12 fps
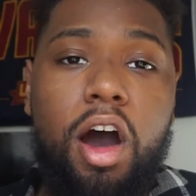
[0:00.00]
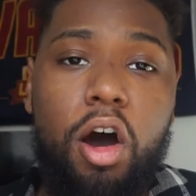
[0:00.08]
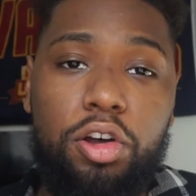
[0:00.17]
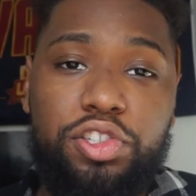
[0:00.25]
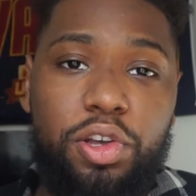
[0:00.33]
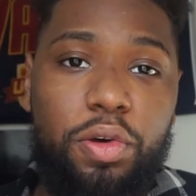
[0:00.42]

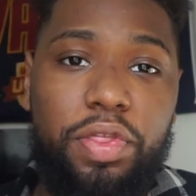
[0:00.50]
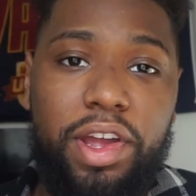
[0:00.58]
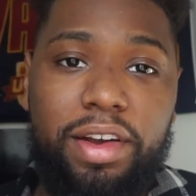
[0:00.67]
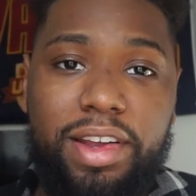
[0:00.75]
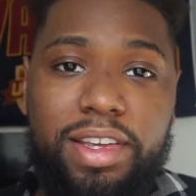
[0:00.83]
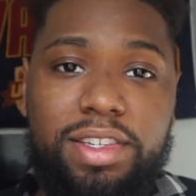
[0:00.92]
Also,
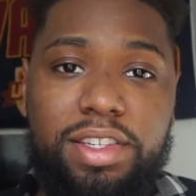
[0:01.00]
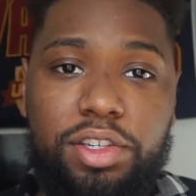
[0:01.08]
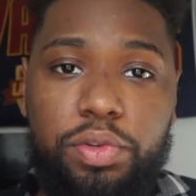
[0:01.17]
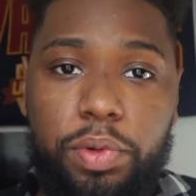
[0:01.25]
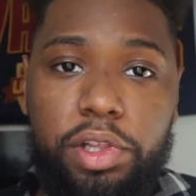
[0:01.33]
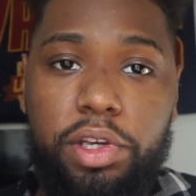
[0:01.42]
there is
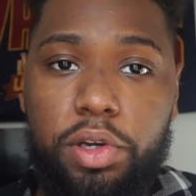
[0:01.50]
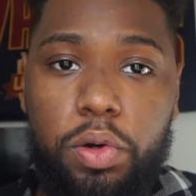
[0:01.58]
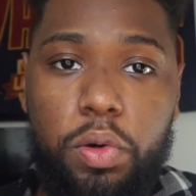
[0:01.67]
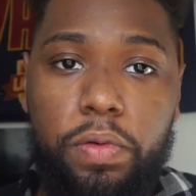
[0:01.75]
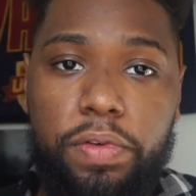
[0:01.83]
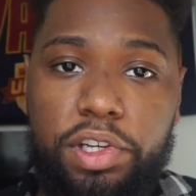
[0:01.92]
this really
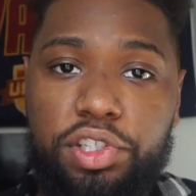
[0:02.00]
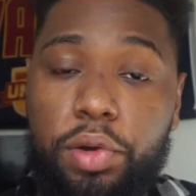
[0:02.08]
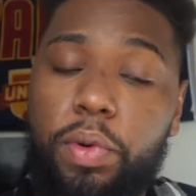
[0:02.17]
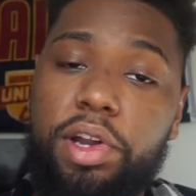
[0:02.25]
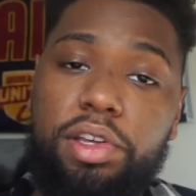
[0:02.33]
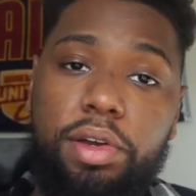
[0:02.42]
cool feature
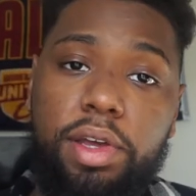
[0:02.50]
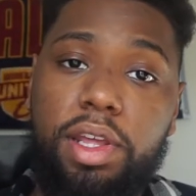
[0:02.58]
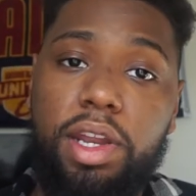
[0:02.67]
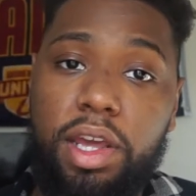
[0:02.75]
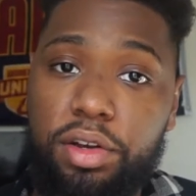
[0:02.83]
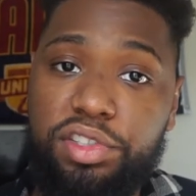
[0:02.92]
where you
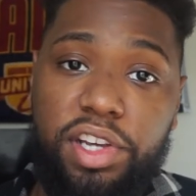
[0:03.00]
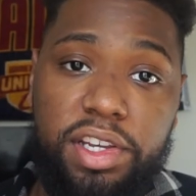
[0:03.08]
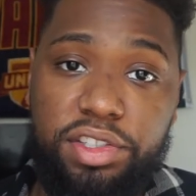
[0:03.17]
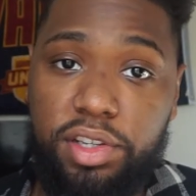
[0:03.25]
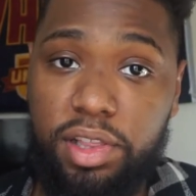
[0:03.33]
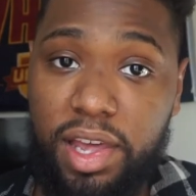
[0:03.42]
can
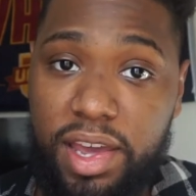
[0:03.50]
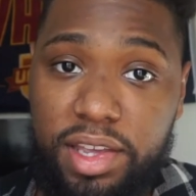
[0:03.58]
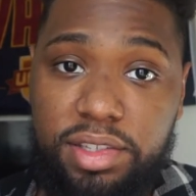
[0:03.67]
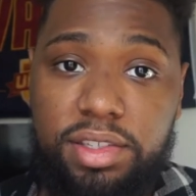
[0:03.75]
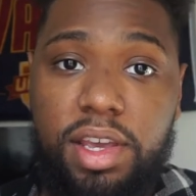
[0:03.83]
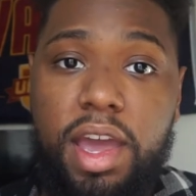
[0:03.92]
interchange the
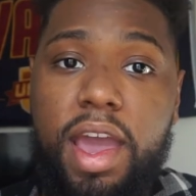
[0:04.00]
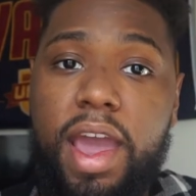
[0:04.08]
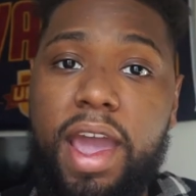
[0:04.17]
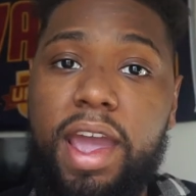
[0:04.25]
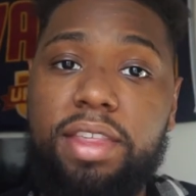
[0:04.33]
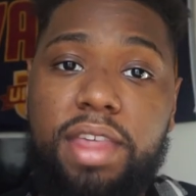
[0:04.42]
lens,
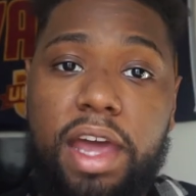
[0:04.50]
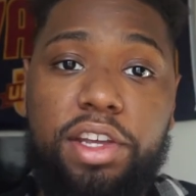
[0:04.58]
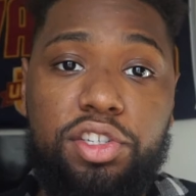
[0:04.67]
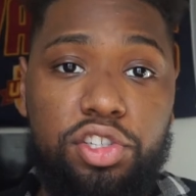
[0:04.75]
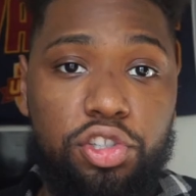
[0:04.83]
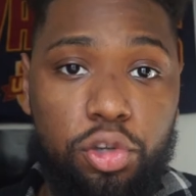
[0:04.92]
and that
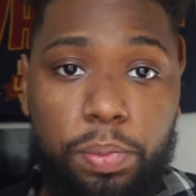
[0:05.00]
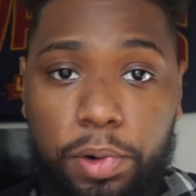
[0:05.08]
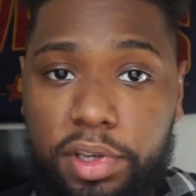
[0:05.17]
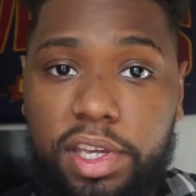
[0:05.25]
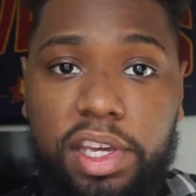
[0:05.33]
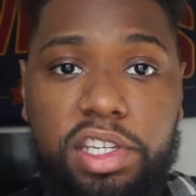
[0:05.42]
is
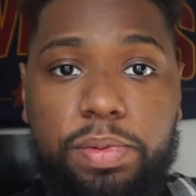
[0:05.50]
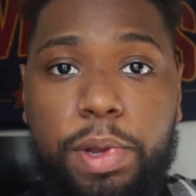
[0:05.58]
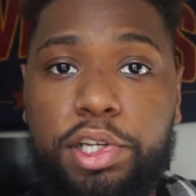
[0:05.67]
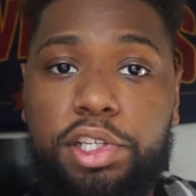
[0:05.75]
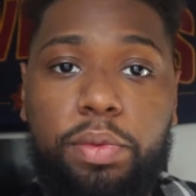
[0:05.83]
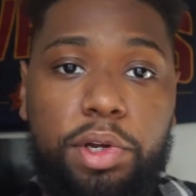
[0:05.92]
super key,
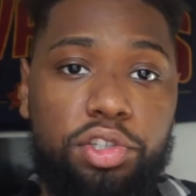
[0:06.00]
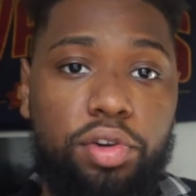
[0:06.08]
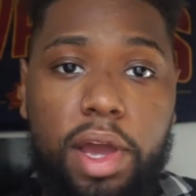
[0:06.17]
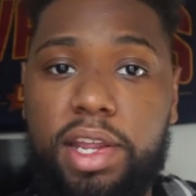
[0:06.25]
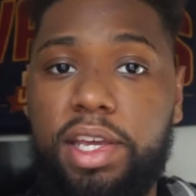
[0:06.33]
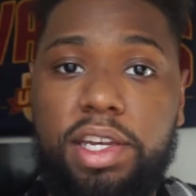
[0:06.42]
especially when you're
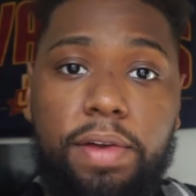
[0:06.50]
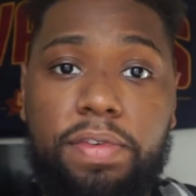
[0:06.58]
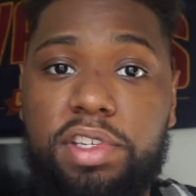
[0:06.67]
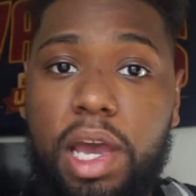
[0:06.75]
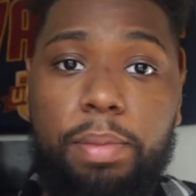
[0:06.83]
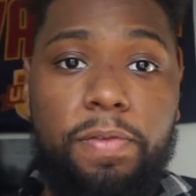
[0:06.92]
trying to get
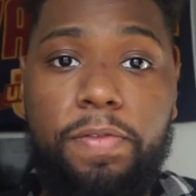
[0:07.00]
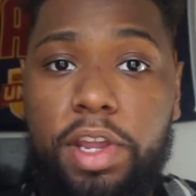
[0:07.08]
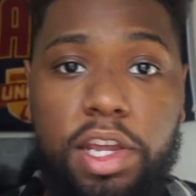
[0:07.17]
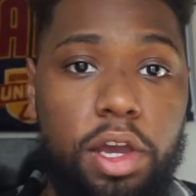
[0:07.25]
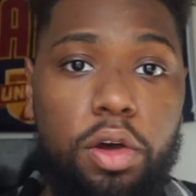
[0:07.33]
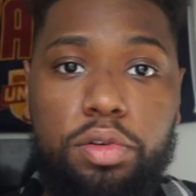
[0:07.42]
different type of
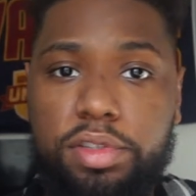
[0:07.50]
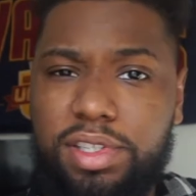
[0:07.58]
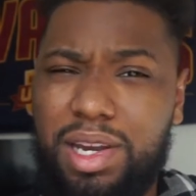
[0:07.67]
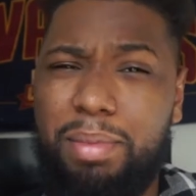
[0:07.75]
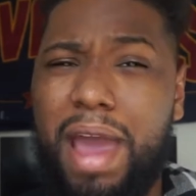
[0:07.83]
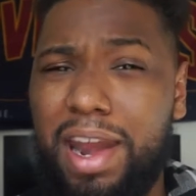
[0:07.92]
videos,
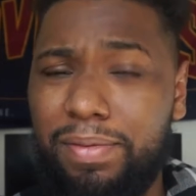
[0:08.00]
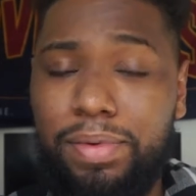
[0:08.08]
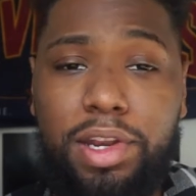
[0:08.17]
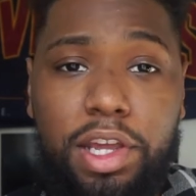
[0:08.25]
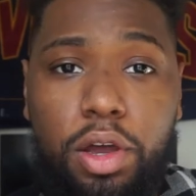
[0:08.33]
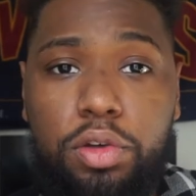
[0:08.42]
cinematic
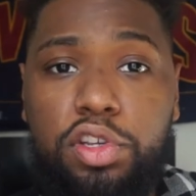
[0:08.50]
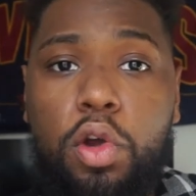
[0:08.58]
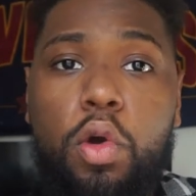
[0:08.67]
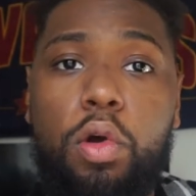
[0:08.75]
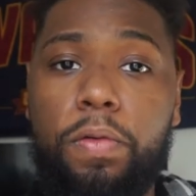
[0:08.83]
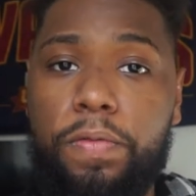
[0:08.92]
videos,
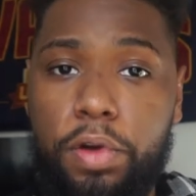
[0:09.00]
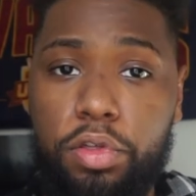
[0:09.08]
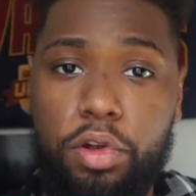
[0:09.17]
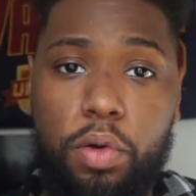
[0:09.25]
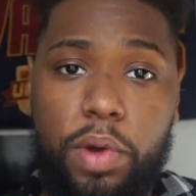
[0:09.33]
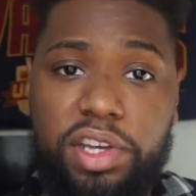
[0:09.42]
or
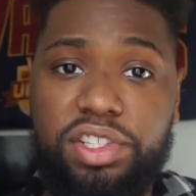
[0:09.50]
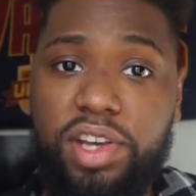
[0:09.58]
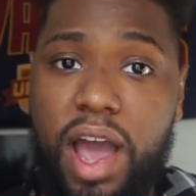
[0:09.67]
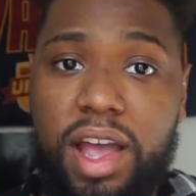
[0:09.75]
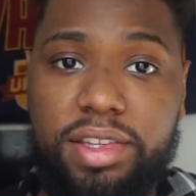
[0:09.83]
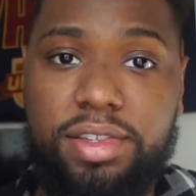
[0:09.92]
further away
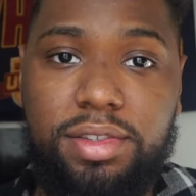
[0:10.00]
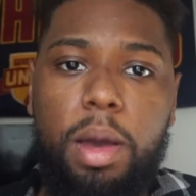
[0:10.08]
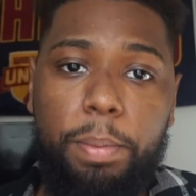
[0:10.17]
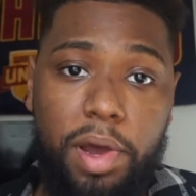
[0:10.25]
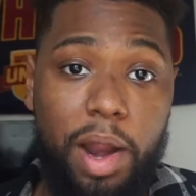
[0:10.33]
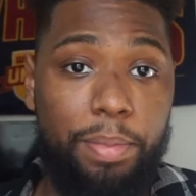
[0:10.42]
shots.
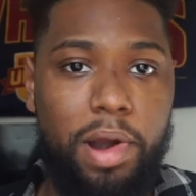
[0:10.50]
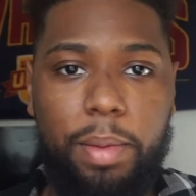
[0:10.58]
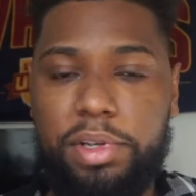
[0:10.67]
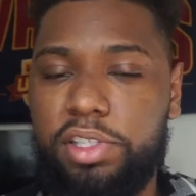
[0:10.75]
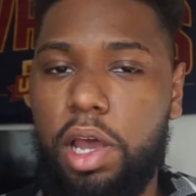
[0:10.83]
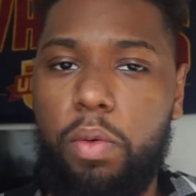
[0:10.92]
But I
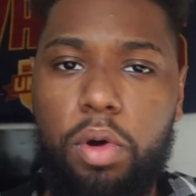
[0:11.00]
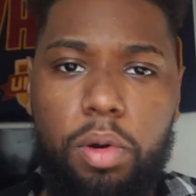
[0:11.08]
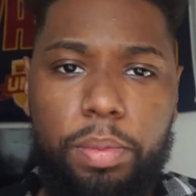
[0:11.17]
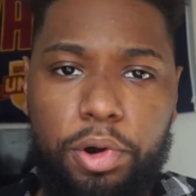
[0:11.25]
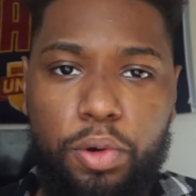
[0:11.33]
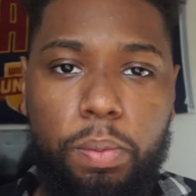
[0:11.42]
promise I
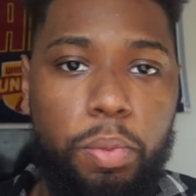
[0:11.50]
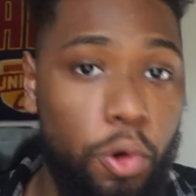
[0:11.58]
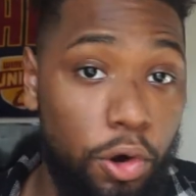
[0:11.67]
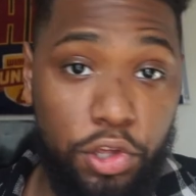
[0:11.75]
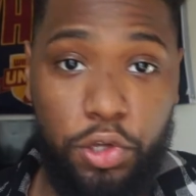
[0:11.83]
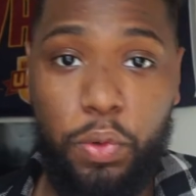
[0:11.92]
won't
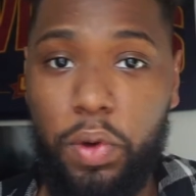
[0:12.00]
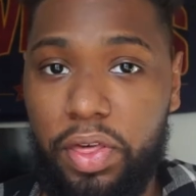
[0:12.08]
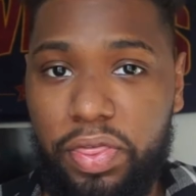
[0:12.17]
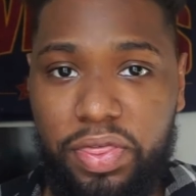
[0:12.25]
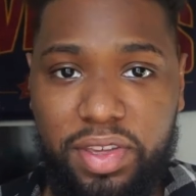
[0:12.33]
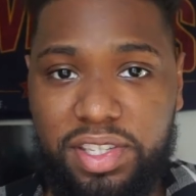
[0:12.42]
bore you with
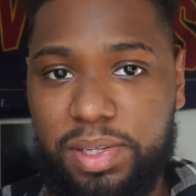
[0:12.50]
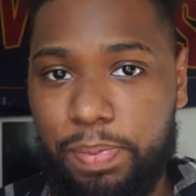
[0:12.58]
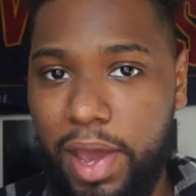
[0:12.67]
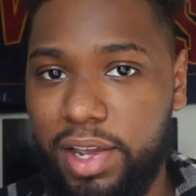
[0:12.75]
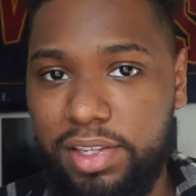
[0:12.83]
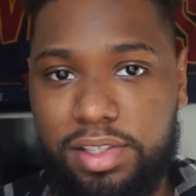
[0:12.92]
the
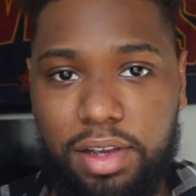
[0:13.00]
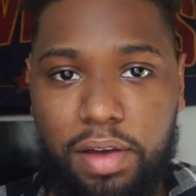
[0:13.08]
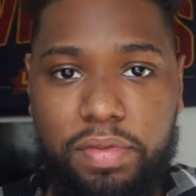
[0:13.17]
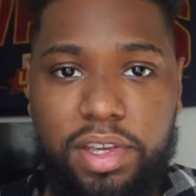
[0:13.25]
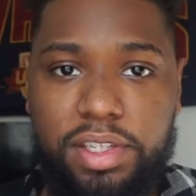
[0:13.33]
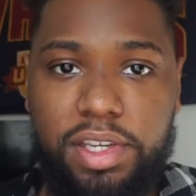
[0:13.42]
specs
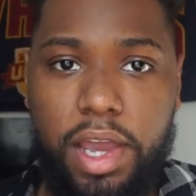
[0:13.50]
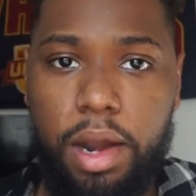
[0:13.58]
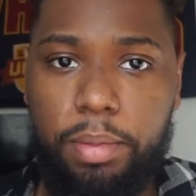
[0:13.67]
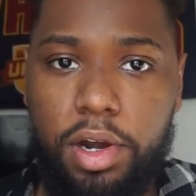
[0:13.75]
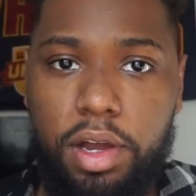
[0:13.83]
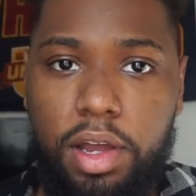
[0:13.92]
of this
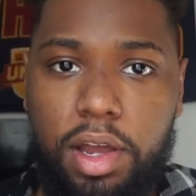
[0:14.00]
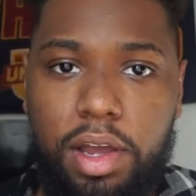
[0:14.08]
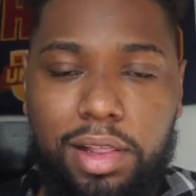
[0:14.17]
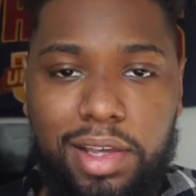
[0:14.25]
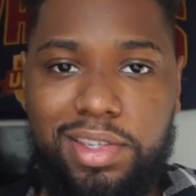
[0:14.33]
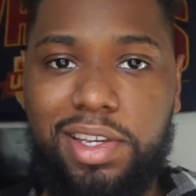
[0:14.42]
camera.
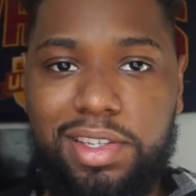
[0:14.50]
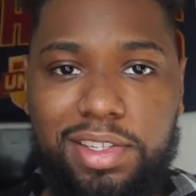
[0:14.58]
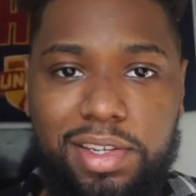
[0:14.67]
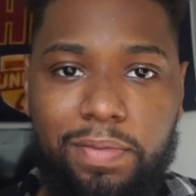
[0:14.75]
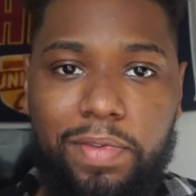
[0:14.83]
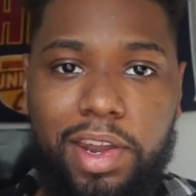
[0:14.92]
Let's get to
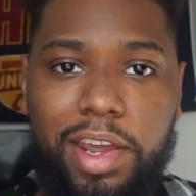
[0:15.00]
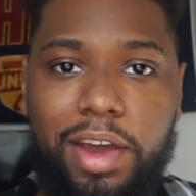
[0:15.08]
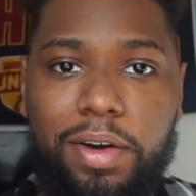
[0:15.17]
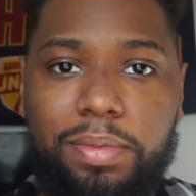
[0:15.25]
some video.